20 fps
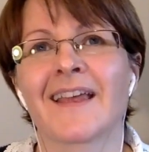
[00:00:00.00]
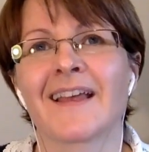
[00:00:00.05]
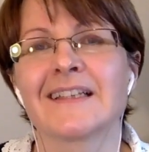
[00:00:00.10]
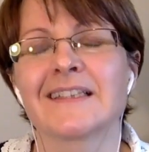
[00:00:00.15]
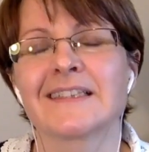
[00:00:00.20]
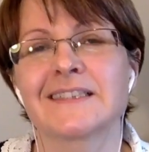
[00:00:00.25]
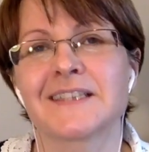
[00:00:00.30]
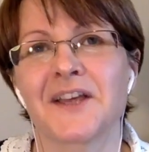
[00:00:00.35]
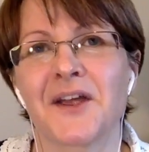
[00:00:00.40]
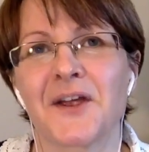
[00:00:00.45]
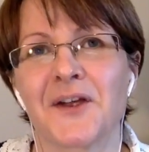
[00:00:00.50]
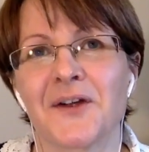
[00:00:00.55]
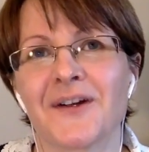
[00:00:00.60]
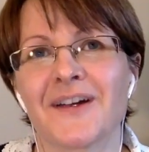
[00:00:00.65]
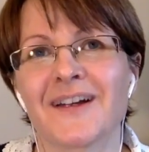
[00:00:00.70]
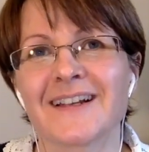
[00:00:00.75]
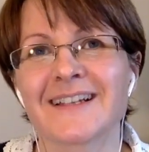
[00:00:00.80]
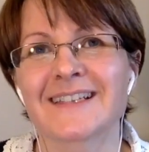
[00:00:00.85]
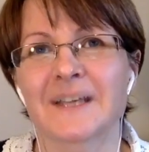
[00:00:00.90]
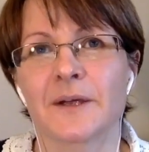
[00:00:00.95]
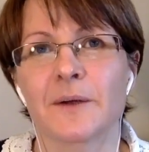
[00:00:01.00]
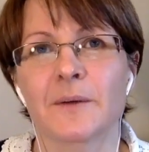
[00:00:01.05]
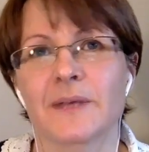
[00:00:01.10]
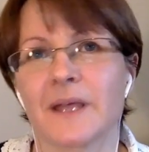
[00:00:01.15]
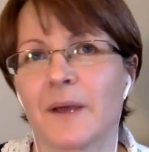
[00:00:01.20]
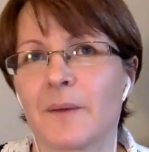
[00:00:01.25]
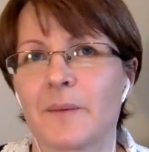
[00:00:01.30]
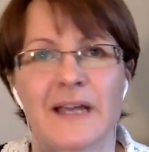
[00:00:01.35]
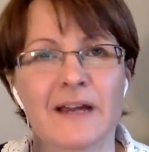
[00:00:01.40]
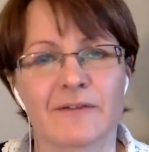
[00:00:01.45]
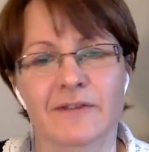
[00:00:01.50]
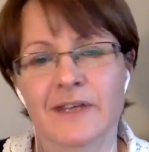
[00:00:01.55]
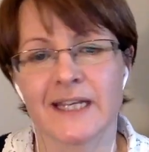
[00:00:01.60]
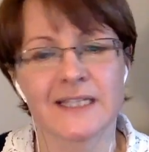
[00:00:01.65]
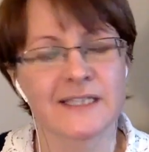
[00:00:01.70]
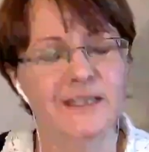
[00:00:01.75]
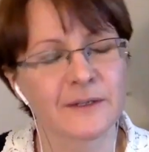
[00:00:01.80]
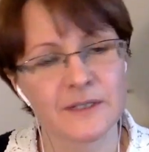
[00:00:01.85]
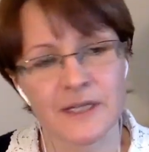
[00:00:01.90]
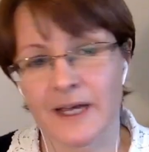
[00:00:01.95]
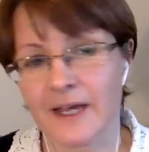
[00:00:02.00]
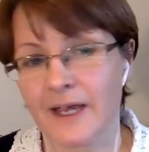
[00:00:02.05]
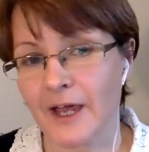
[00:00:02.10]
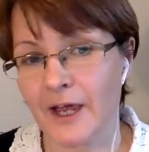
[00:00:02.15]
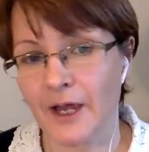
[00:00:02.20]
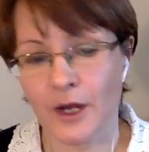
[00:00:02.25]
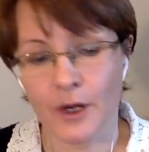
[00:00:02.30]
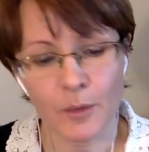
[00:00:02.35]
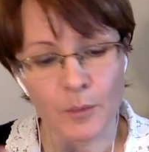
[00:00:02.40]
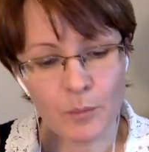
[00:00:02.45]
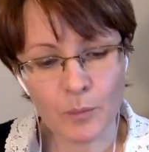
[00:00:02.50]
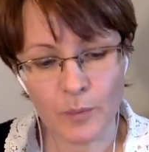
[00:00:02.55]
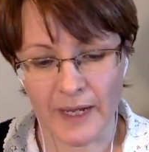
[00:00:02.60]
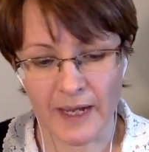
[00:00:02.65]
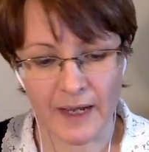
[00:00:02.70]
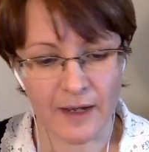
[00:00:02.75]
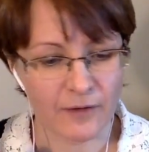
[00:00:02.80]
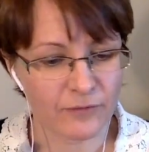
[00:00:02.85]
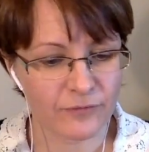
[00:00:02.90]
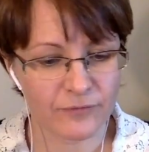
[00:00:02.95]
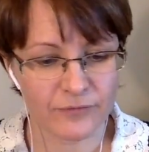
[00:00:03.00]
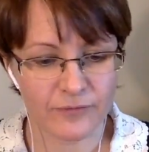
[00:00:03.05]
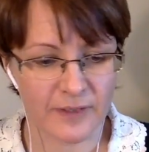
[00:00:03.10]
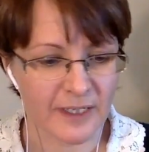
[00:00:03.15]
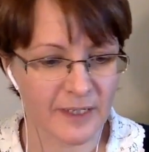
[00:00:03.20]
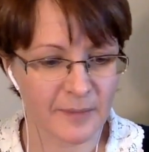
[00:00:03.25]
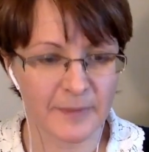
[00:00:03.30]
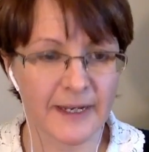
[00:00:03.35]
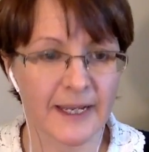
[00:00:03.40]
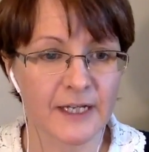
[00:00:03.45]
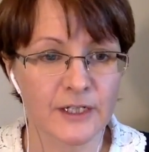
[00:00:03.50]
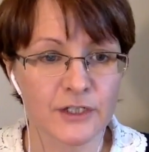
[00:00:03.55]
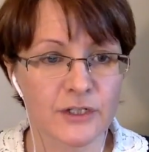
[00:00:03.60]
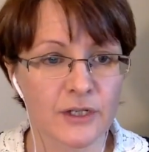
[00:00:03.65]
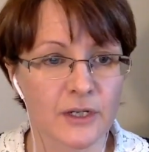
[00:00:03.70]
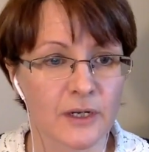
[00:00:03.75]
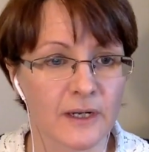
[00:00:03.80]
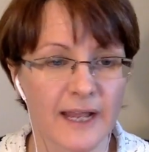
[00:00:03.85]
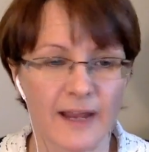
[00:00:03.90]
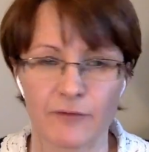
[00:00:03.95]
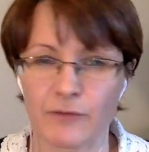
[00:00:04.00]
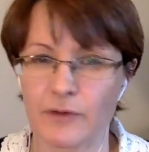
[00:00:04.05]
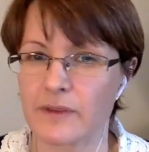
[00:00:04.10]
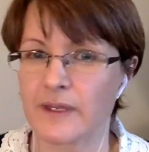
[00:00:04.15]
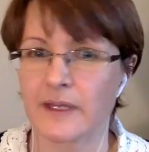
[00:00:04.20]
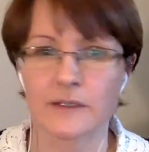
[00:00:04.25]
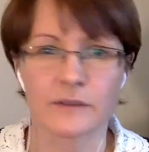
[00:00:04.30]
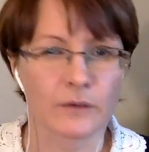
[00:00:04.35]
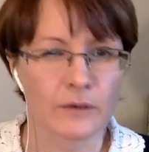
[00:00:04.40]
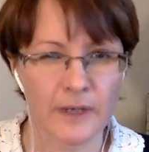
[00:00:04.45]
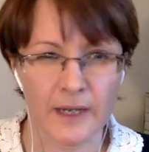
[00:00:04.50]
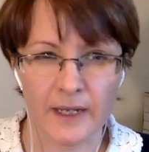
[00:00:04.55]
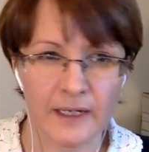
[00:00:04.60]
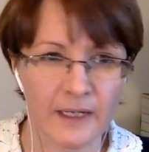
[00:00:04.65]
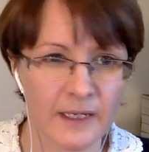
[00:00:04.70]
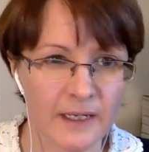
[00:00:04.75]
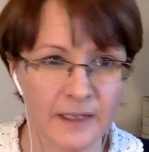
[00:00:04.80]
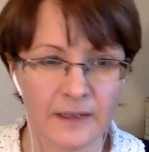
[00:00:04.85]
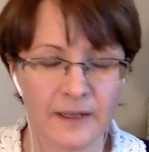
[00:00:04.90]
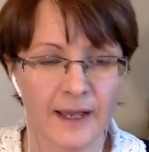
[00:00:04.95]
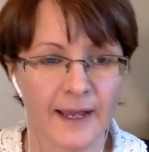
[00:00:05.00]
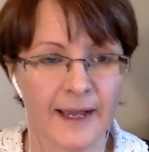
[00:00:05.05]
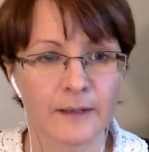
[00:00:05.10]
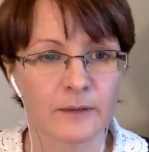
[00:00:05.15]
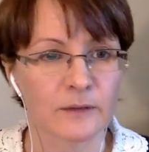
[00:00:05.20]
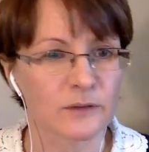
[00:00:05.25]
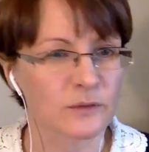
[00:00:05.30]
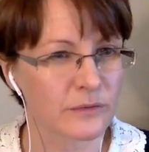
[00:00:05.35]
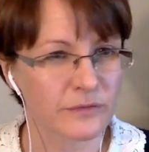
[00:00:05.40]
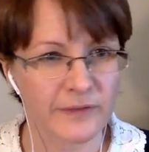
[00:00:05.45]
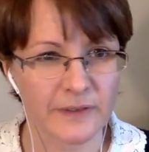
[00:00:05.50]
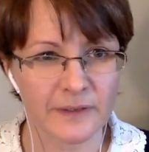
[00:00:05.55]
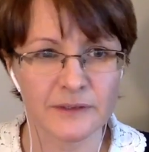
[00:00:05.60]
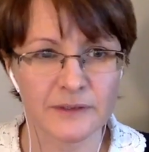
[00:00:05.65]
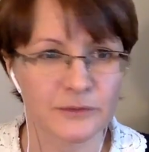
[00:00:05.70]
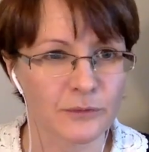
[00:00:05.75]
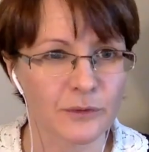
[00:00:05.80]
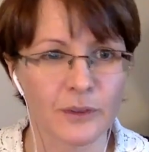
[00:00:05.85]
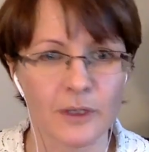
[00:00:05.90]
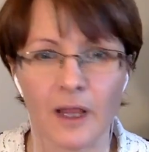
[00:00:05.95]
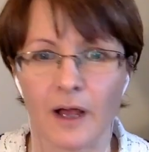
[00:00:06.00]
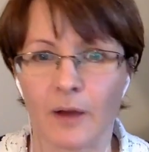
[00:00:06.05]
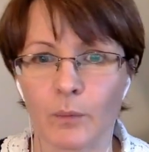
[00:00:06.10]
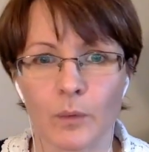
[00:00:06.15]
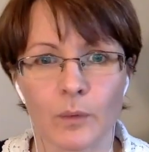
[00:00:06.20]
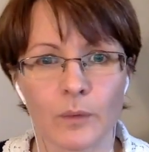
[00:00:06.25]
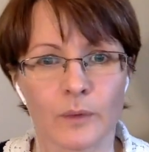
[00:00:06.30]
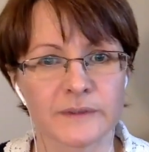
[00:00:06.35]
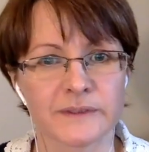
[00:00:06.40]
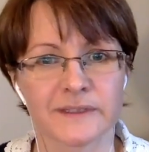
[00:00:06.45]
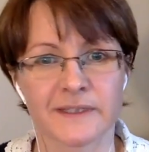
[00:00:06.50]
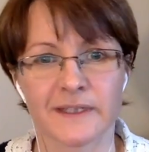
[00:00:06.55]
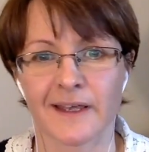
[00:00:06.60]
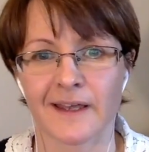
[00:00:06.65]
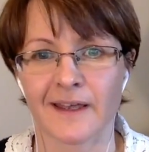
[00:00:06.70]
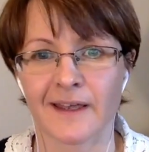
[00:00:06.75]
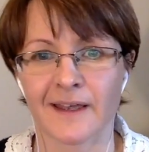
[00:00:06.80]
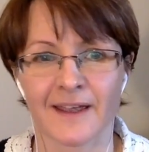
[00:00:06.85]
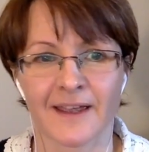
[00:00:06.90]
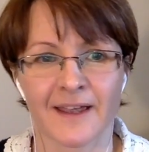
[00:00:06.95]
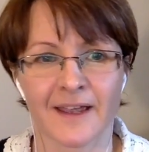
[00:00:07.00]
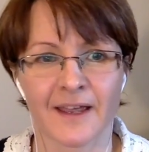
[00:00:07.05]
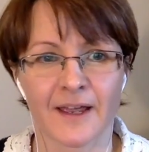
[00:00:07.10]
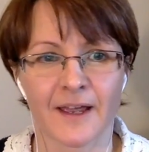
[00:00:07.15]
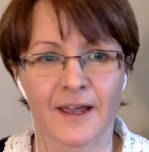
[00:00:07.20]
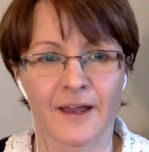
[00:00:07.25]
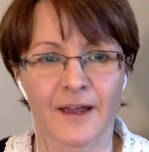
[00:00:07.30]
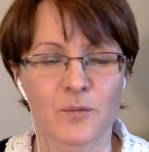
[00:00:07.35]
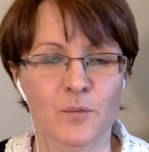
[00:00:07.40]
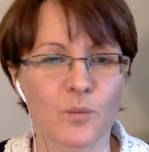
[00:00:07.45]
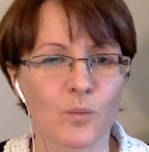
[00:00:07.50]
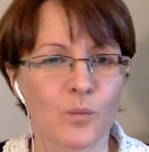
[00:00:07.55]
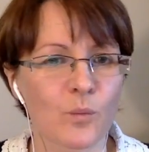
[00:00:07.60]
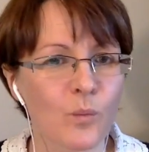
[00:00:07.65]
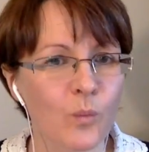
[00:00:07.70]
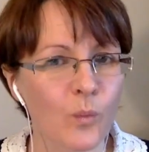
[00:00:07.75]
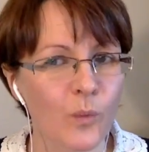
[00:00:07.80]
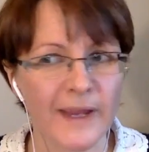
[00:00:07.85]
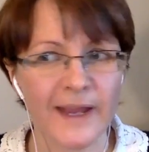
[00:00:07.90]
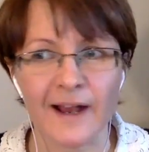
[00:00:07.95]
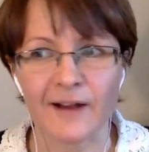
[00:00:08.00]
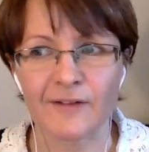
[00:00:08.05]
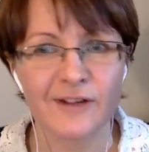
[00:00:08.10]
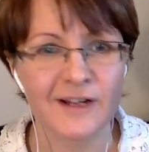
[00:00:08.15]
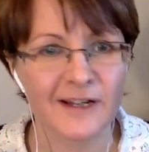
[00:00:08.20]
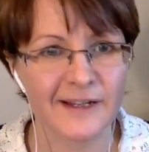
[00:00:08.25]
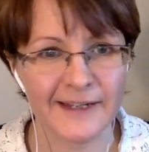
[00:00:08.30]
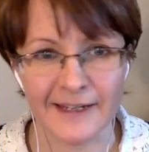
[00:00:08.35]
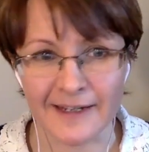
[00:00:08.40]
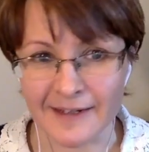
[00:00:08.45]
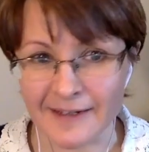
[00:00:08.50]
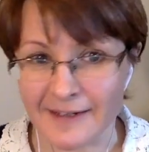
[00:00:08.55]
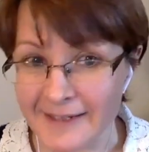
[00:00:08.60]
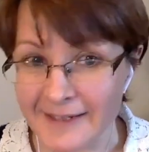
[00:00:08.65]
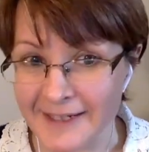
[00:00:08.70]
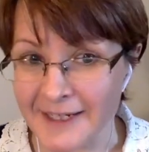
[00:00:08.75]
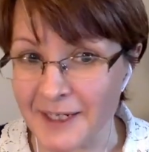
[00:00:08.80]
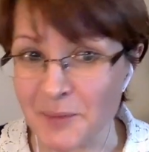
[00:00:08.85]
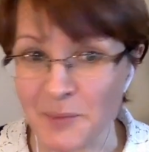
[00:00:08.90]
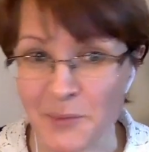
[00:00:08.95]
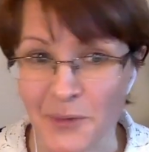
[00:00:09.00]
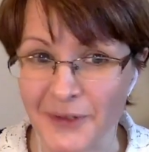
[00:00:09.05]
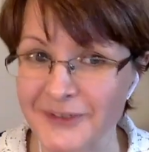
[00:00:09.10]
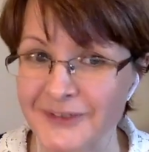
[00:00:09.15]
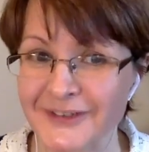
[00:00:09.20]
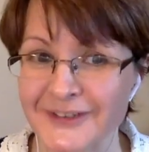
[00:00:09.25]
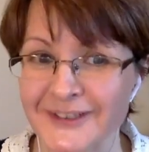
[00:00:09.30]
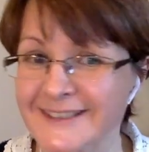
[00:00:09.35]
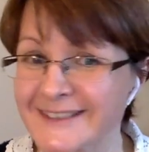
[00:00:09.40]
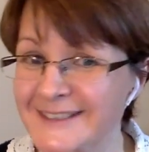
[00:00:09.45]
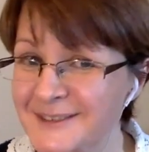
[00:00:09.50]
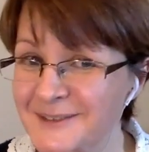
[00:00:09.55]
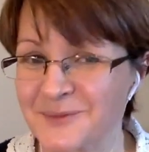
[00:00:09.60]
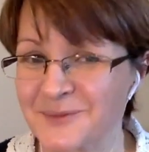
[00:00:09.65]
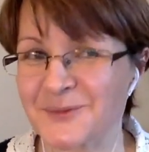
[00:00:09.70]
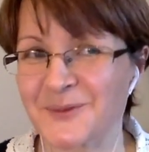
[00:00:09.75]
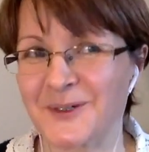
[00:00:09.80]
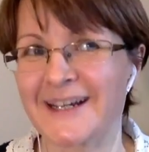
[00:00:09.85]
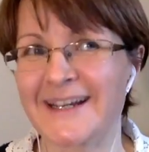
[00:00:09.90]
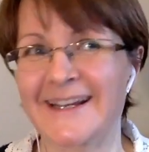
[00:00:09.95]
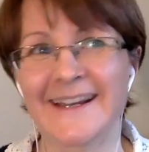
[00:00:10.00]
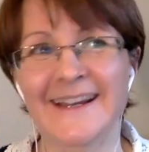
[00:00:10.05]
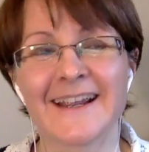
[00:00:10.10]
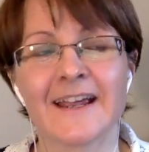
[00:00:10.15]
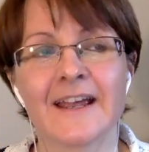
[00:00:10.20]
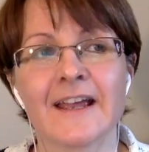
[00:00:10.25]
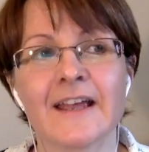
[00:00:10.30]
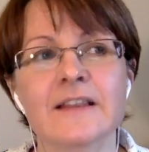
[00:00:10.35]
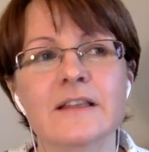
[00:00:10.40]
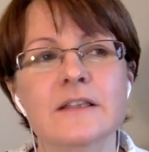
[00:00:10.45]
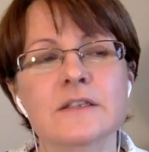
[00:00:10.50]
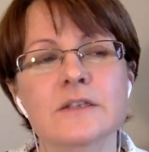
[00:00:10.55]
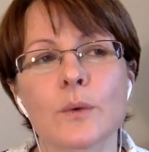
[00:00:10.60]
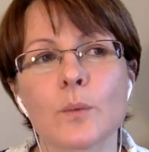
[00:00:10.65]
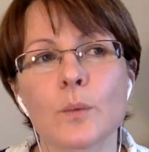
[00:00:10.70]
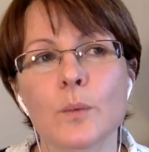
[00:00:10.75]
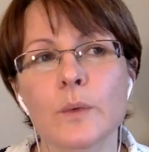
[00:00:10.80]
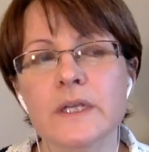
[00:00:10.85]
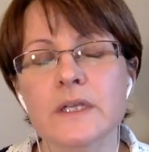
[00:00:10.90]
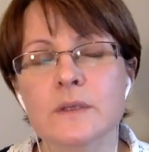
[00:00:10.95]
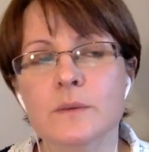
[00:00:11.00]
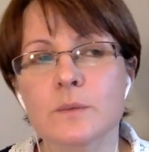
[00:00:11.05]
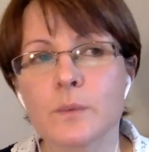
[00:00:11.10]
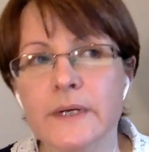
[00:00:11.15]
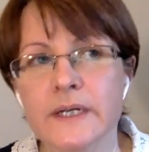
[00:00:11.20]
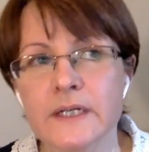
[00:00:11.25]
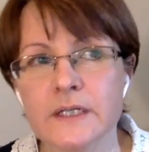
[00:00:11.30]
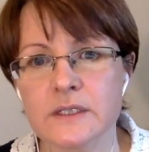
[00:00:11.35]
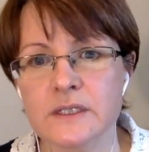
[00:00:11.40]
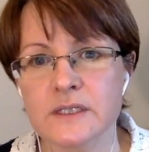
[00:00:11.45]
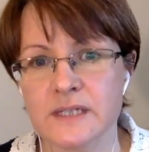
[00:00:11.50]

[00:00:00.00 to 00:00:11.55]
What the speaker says: So yeah, we have keto diet home, we have elimination, everything's organic in the house, we filter all our water, we have clean cleaning products, we walk the